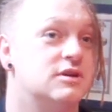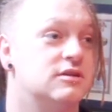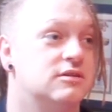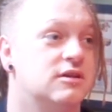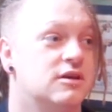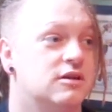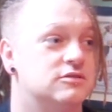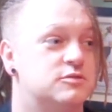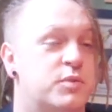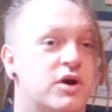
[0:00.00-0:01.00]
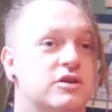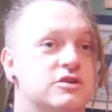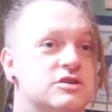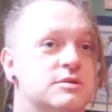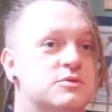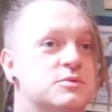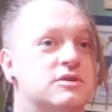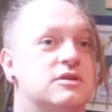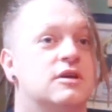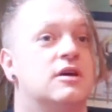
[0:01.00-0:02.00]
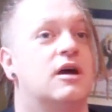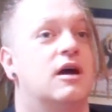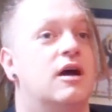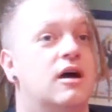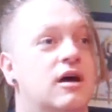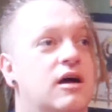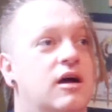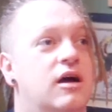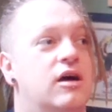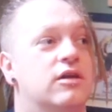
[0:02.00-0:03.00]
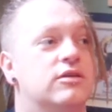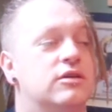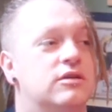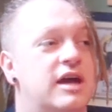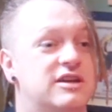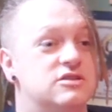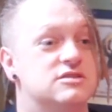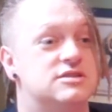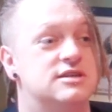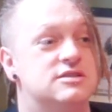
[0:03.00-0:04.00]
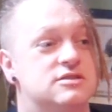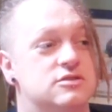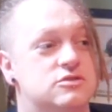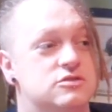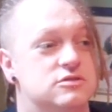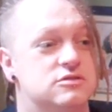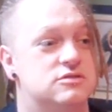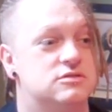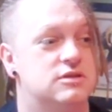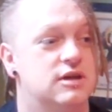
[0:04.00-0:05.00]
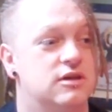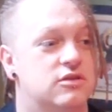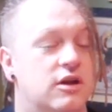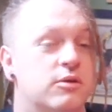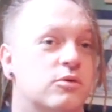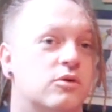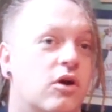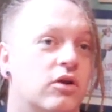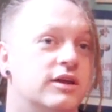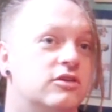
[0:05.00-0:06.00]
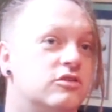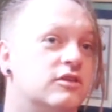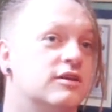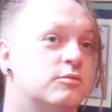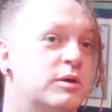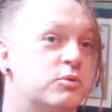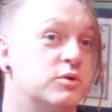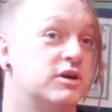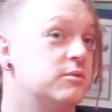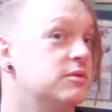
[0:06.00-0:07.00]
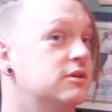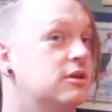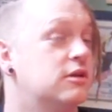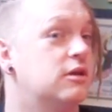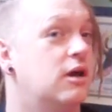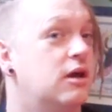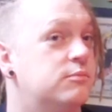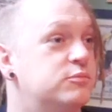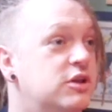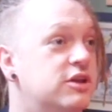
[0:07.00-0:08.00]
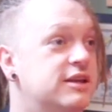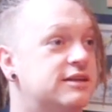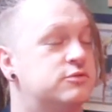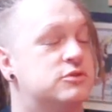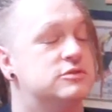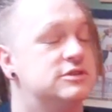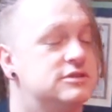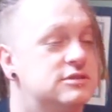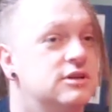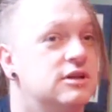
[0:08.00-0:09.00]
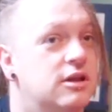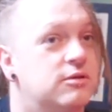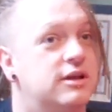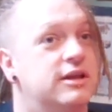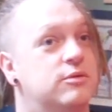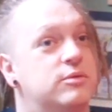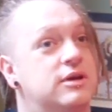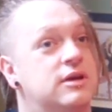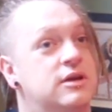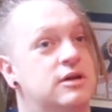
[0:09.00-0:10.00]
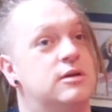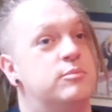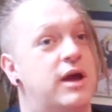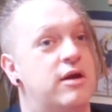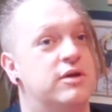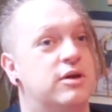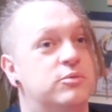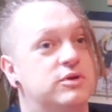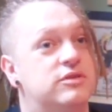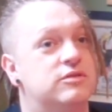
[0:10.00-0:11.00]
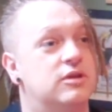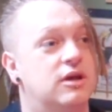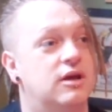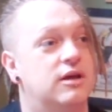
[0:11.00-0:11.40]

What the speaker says: and lots of partnerships with other agencies, such as the local college. There's people working with learning difficulties locally that we're pairing up with.